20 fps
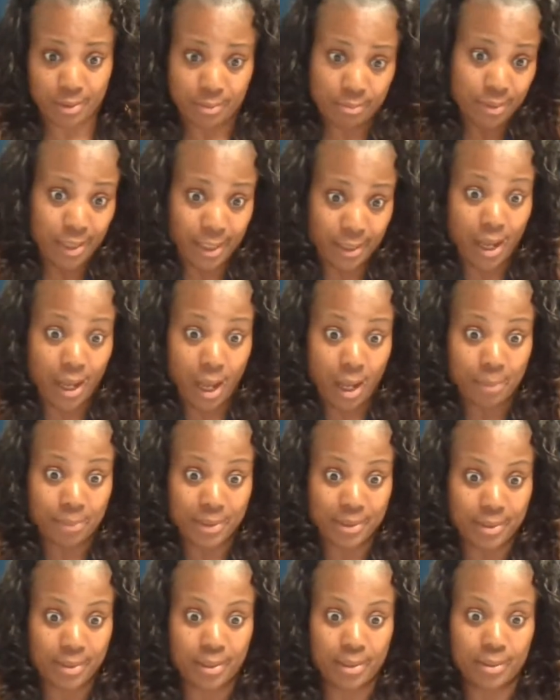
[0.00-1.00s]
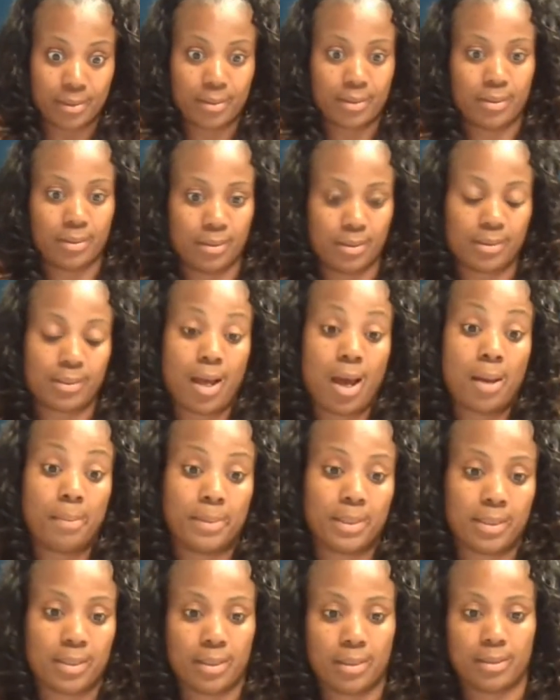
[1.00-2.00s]
like common sense. It's
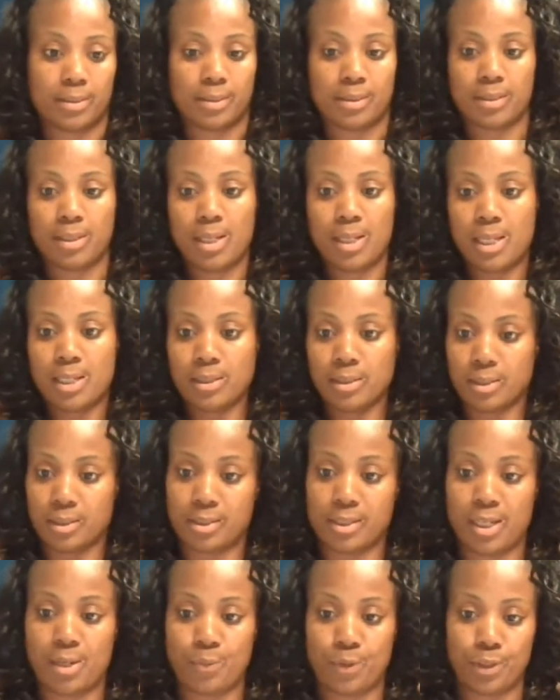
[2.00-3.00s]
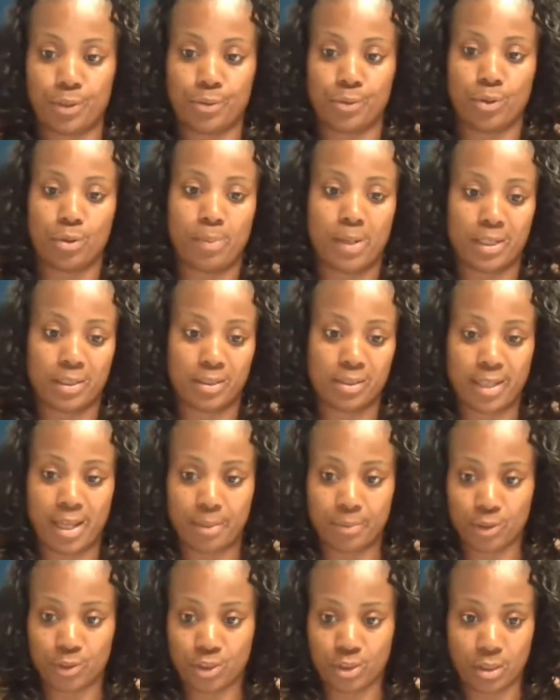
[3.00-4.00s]
common sense. The same way you go about
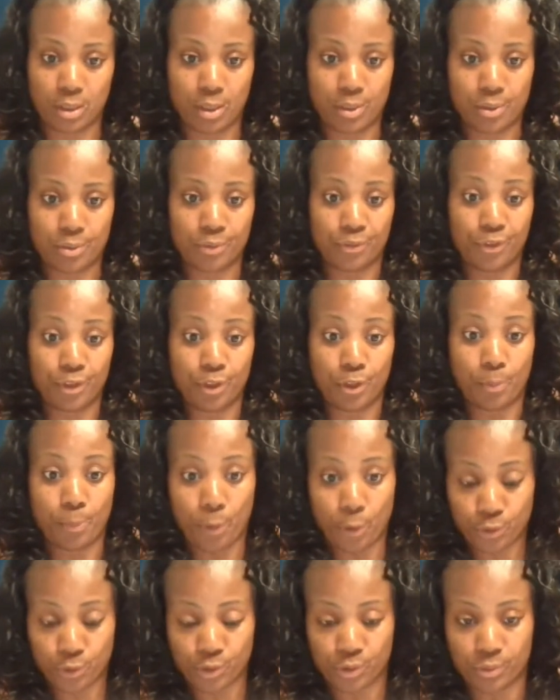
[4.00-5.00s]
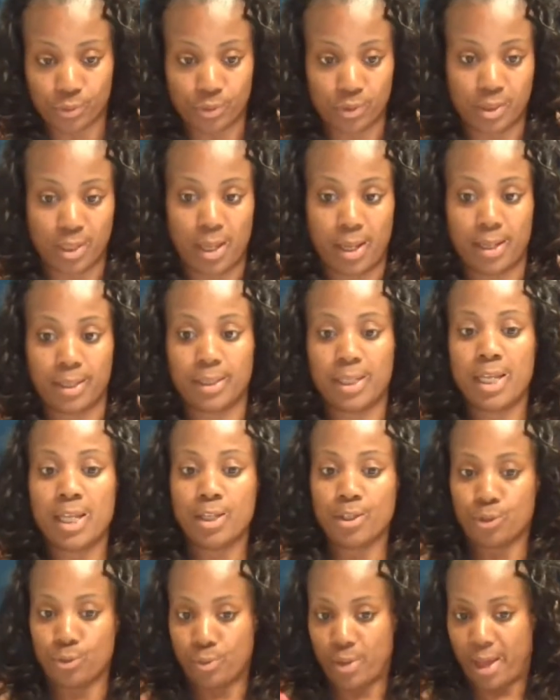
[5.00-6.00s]
establishing a loan for your personal side,
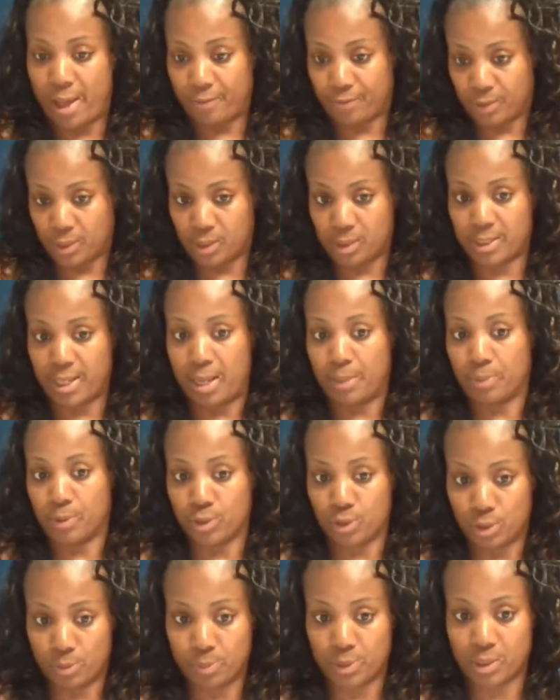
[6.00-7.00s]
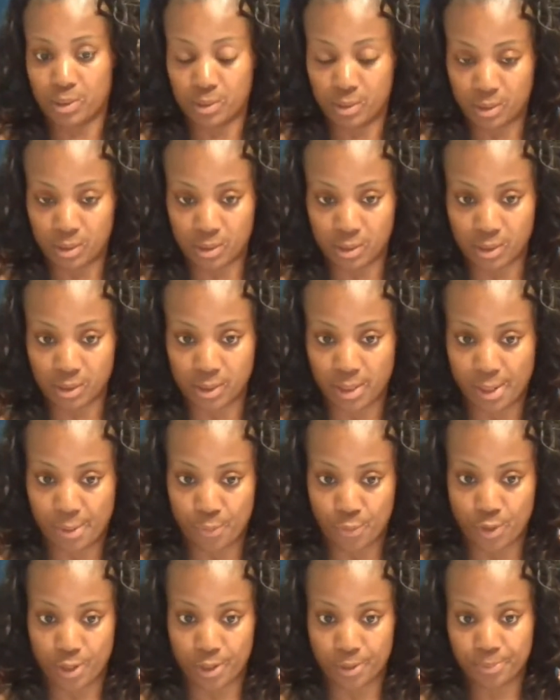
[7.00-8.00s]
you have to establish your business the same
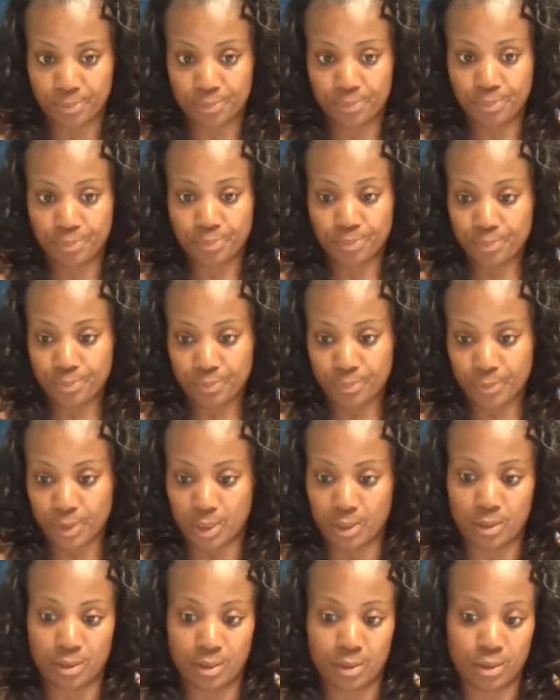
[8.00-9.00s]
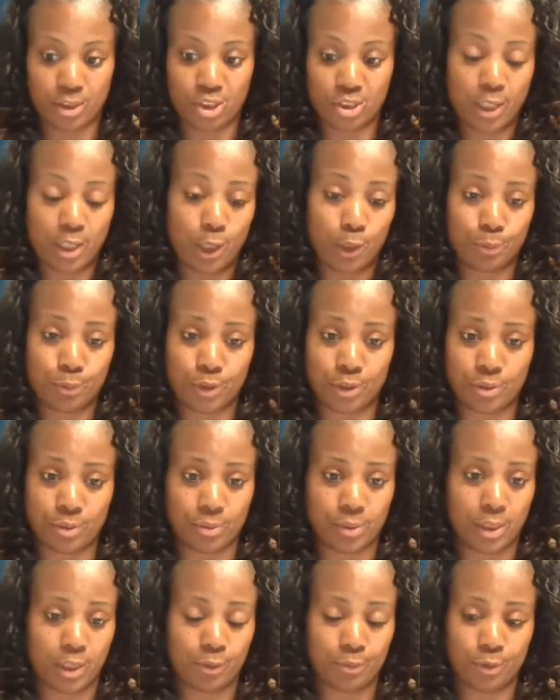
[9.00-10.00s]
way. And it just helps you.
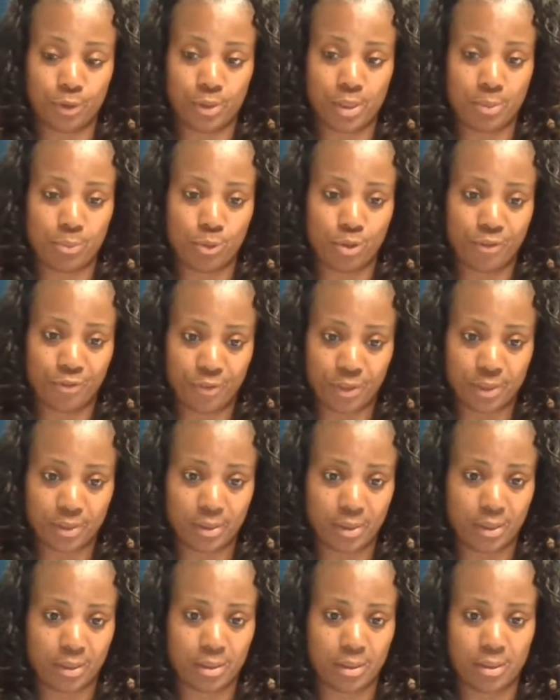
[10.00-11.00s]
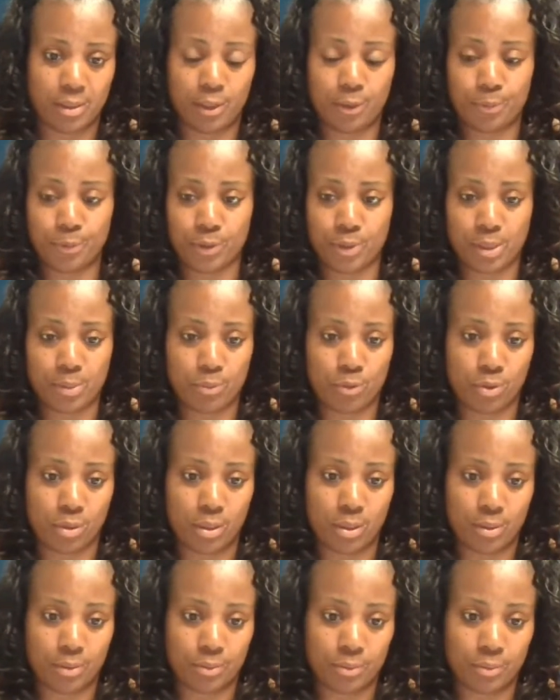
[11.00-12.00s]
It helps you get more funding and help you get more
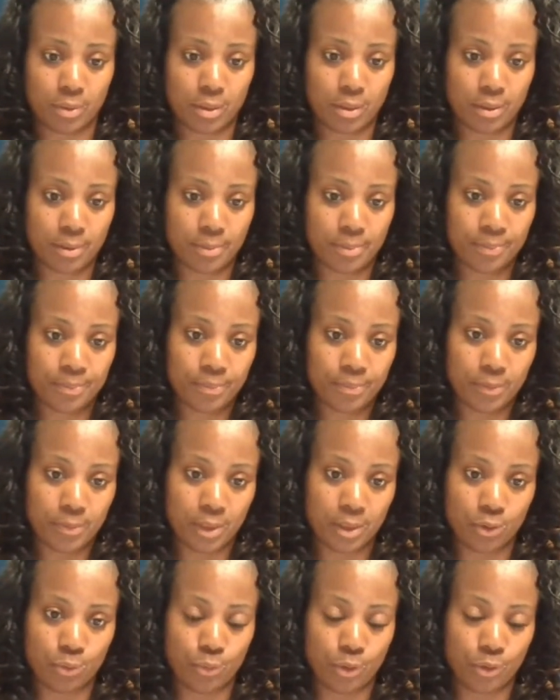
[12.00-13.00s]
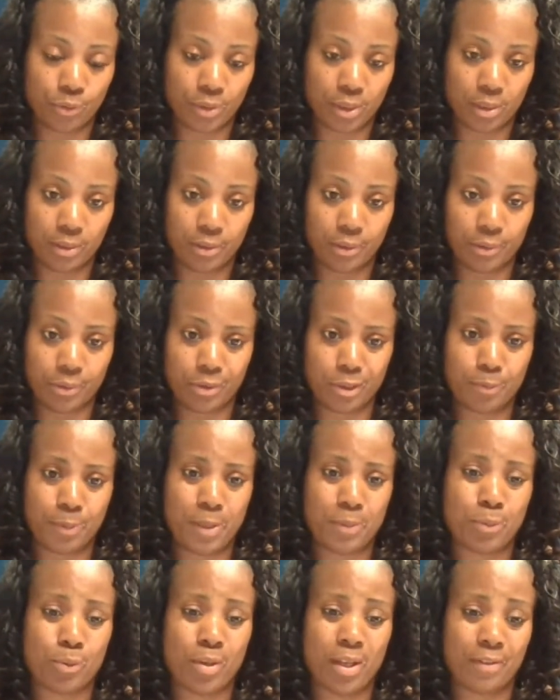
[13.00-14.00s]
loans. And you won't get no's.
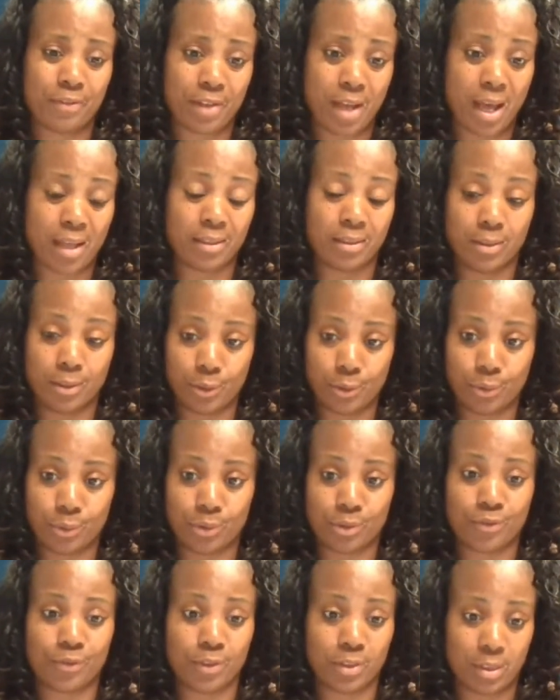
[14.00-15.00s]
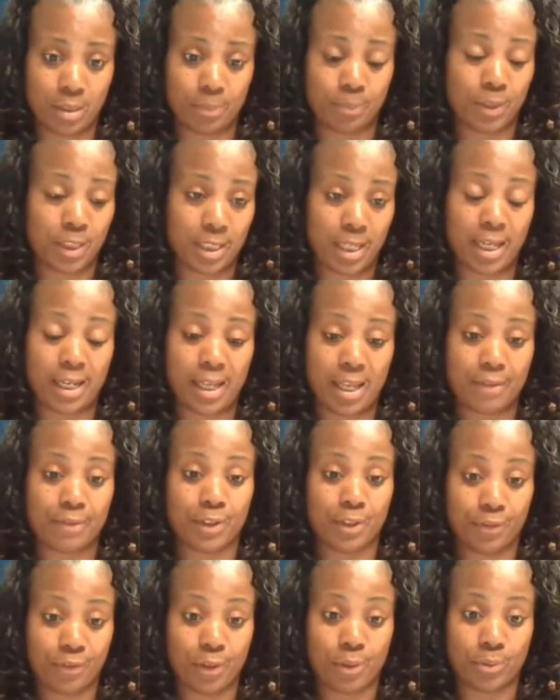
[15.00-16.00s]
People have gotten no's for simply not having
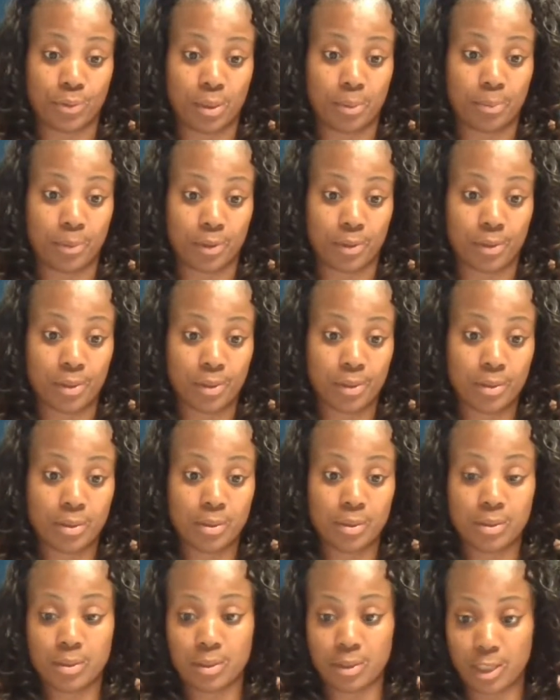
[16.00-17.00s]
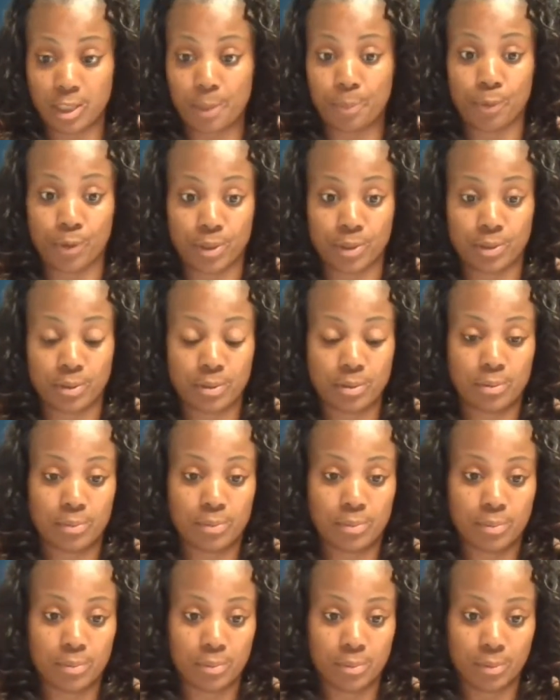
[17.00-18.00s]
a phone number separate
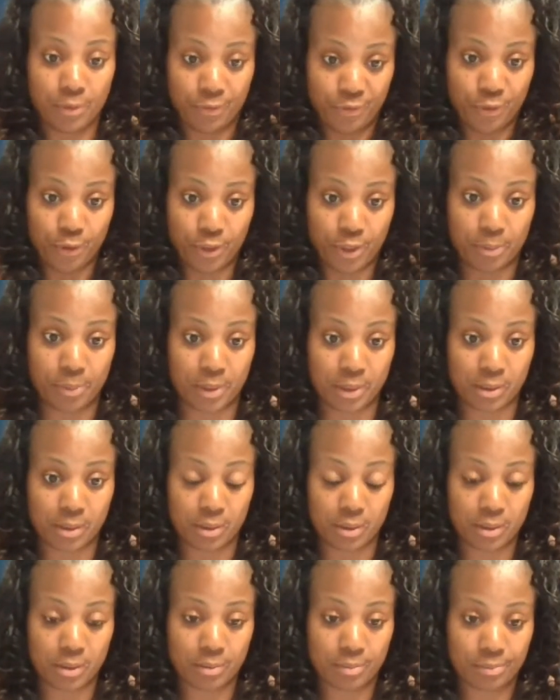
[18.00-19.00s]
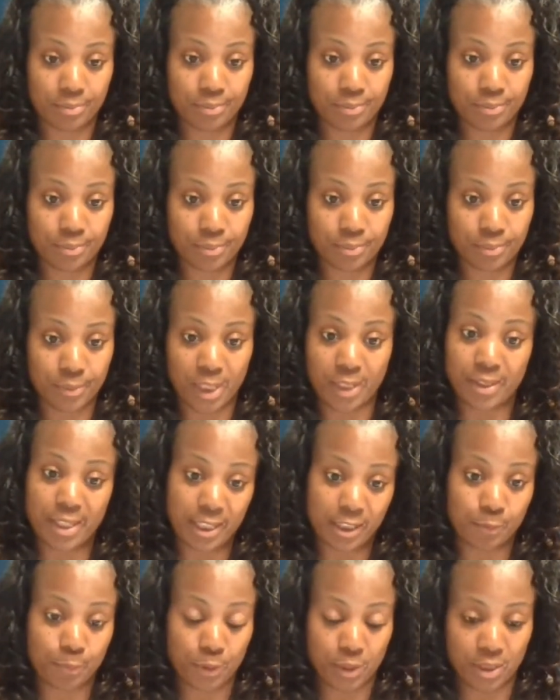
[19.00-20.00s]
for their business. And
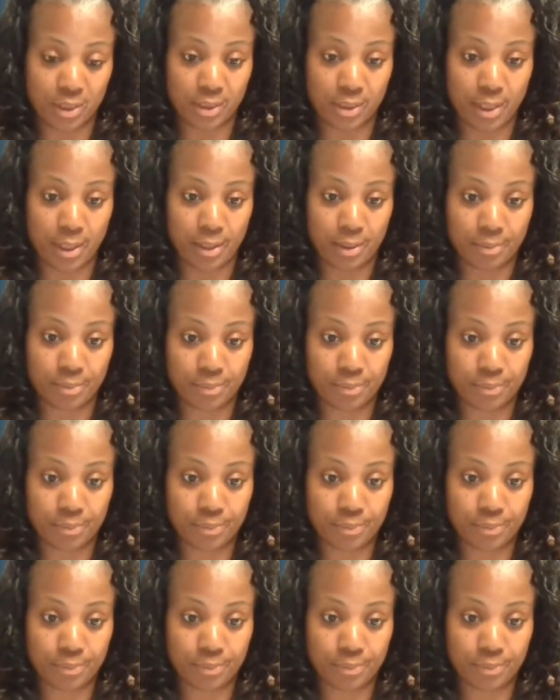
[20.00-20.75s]
that's pretty sad.